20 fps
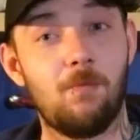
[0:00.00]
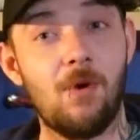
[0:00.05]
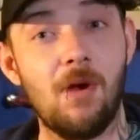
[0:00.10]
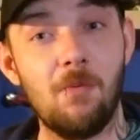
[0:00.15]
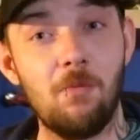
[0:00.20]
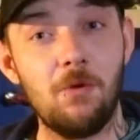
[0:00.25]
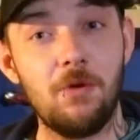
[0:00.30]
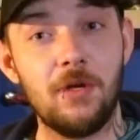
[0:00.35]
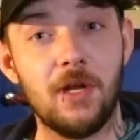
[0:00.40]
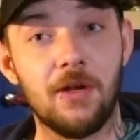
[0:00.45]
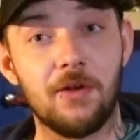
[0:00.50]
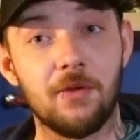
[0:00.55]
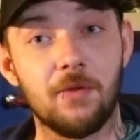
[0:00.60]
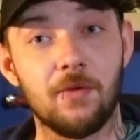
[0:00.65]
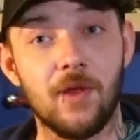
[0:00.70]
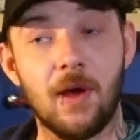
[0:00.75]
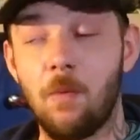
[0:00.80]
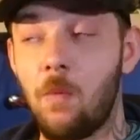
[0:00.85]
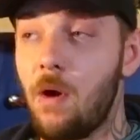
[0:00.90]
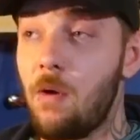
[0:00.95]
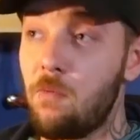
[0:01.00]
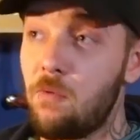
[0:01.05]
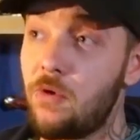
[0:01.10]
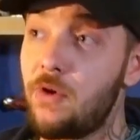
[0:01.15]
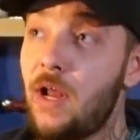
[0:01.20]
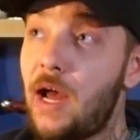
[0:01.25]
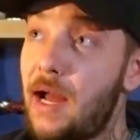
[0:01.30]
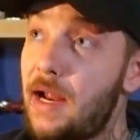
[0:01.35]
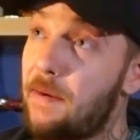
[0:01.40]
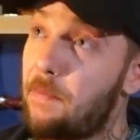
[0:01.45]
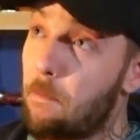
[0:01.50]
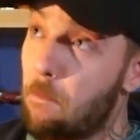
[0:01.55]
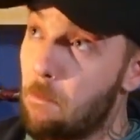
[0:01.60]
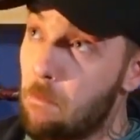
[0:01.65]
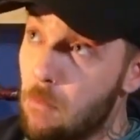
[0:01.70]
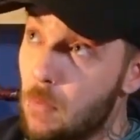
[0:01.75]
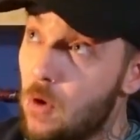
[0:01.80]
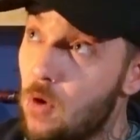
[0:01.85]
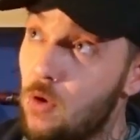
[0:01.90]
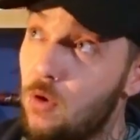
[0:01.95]
Why wouldn't I do that? Why wouldn't I add
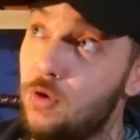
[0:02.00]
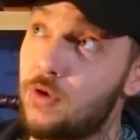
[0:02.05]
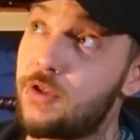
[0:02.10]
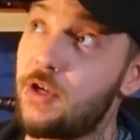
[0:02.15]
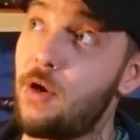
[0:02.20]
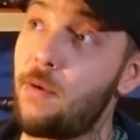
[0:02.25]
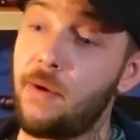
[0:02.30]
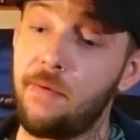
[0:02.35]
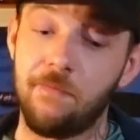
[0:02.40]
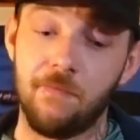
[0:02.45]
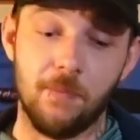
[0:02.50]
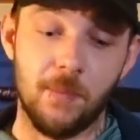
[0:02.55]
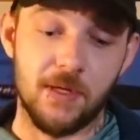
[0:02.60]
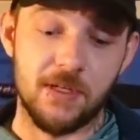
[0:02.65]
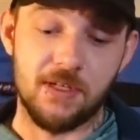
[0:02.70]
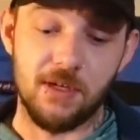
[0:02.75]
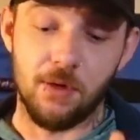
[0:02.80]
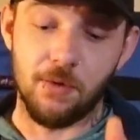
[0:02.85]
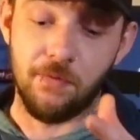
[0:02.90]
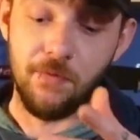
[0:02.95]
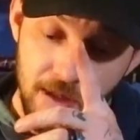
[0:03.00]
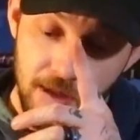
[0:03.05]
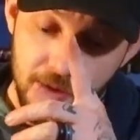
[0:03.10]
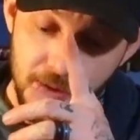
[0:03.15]
more sewing for myself?